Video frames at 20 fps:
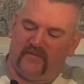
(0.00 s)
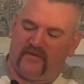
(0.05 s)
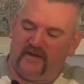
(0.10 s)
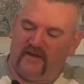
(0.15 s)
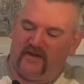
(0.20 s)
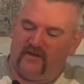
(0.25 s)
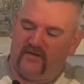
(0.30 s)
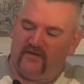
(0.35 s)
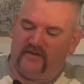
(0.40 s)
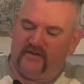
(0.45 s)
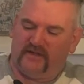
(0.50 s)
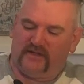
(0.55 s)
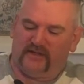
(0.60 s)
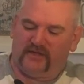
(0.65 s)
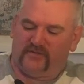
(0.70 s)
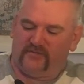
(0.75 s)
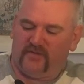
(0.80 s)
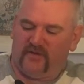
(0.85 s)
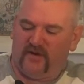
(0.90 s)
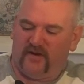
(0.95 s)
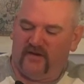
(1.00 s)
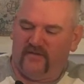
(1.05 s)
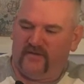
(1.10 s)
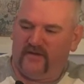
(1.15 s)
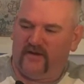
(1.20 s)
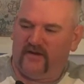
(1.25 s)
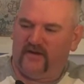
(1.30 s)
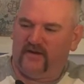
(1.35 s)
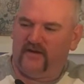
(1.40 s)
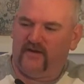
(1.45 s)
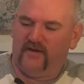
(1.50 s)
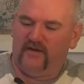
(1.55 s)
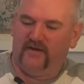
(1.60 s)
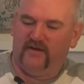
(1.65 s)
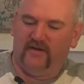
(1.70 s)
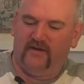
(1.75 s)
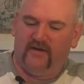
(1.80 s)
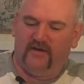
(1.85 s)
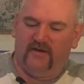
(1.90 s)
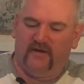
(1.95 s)
I got this as part of a
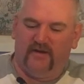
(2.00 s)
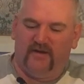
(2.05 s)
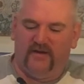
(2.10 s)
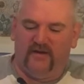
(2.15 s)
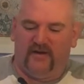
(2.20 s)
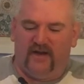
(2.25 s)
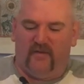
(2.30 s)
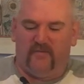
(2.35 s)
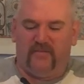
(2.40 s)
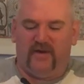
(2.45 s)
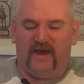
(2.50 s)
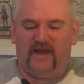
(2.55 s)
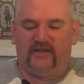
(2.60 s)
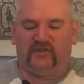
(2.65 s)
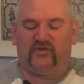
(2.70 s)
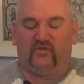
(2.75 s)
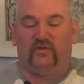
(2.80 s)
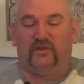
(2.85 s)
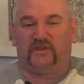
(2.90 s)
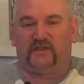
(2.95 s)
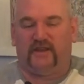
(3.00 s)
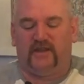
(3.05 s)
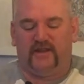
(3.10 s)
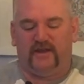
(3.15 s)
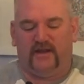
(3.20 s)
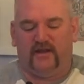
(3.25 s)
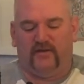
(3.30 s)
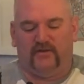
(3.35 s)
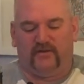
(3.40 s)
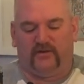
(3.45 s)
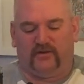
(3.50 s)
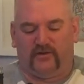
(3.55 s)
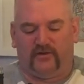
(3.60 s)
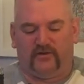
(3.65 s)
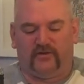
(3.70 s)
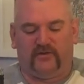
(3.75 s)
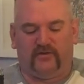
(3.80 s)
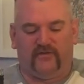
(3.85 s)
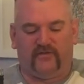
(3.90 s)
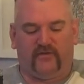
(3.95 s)
batch of whiskey that I
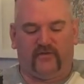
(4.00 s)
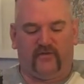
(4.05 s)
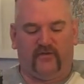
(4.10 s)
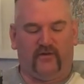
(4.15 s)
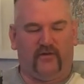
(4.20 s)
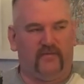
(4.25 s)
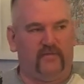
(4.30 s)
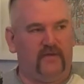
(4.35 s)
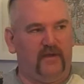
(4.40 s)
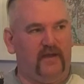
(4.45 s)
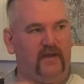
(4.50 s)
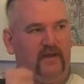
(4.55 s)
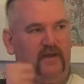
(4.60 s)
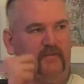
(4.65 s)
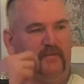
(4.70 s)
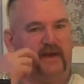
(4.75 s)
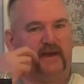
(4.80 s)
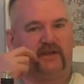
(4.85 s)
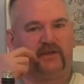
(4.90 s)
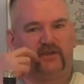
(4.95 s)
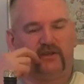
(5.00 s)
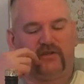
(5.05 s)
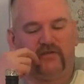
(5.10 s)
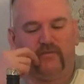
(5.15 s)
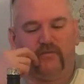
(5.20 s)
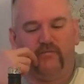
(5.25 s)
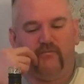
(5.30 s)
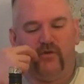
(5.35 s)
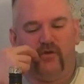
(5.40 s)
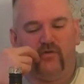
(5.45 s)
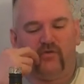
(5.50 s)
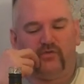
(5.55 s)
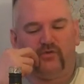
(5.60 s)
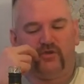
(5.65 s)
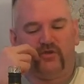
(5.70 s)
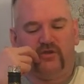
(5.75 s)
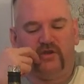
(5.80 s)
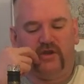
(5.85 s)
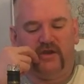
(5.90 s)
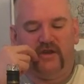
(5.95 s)
ordered from Master of Malt.
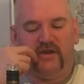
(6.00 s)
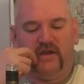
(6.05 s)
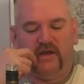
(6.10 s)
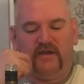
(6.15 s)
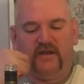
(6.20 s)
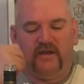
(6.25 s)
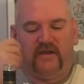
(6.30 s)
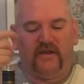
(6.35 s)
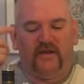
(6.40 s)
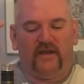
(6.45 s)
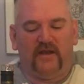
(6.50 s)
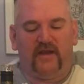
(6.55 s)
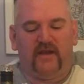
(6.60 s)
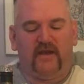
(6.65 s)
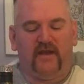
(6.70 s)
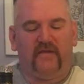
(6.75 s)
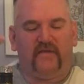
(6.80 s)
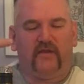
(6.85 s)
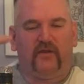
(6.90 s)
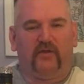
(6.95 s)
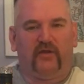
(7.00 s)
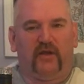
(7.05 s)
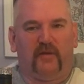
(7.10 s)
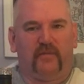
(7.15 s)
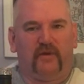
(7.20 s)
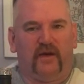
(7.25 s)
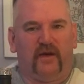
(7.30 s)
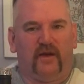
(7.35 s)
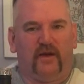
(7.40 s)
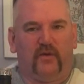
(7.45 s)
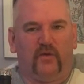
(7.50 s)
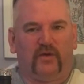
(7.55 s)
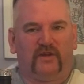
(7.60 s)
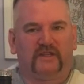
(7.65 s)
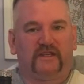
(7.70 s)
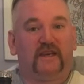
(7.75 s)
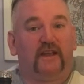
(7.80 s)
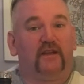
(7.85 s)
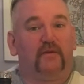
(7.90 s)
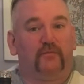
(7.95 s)
If you look at my
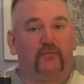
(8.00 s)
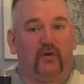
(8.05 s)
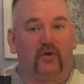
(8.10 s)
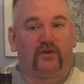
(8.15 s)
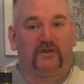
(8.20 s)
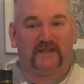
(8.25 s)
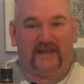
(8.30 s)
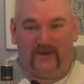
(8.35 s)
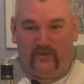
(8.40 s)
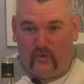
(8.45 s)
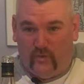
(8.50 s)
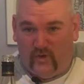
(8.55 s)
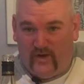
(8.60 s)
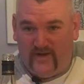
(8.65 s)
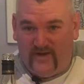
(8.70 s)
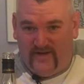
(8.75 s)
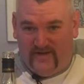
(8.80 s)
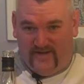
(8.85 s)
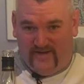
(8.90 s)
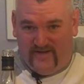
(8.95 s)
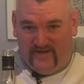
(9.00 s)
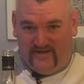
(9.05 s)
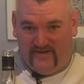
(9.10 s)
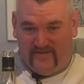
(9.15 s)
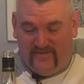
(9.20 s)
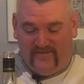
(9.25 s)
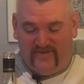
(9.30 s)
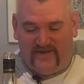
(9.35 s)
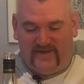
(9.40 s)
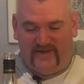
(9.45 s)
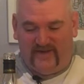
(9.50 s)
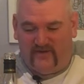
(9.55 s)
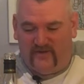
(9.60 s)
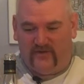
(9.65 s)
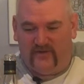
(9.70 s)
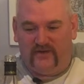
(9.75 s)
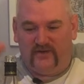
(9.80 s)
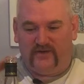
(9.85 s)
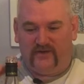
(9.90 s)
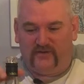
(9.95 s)
Whiskey Unboxing 1 video,
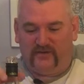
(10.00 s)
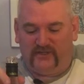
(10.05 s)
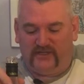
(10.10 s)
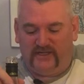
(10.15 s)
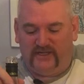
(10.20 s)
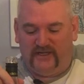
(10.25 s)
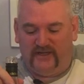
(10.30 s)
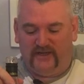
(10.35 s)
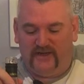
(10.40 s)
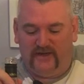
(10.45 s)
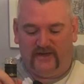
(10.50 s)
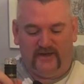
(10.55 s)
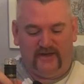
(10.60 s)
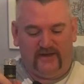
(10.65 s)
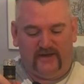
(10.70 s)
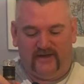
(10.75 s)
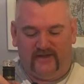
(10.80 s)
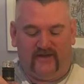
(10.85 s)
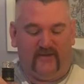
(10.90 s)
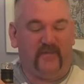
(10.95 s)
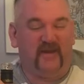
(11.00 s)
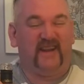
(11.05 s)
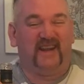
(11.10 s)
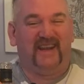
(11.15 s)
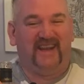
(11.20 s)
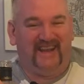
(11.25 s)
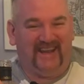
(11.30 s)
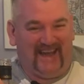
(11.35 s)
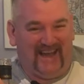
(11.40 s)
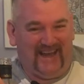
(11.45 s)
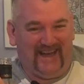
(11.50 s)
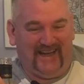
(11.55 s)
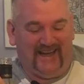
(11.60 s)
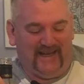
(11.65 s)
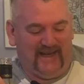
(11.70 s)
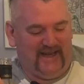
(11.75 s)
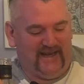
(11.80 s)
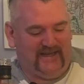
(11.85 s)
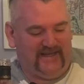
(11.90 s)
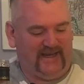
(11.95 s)
you'll see that I've been dying
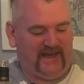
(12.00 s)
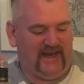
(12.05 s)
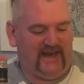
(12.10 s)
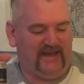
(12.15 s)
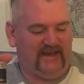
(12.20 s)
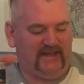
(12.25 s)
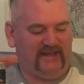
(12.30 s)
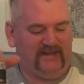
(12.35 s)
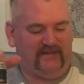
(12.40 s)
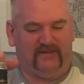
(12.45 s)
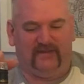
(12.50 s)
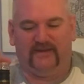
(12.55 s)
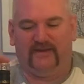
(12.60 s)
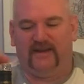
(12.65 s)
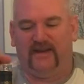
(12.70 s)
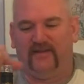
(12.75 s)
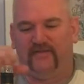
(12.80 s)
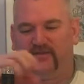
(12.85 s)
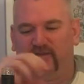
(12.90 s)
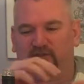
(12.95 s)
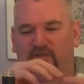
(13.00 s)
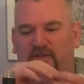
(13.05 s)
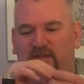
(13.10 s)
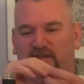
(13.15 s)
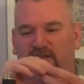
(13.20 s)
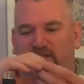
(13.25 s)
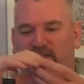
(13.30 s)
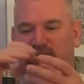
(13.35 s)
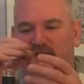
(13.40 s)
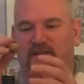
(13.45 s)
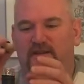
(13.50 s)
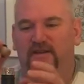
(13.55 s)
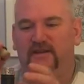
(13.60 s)
to get into it ever since.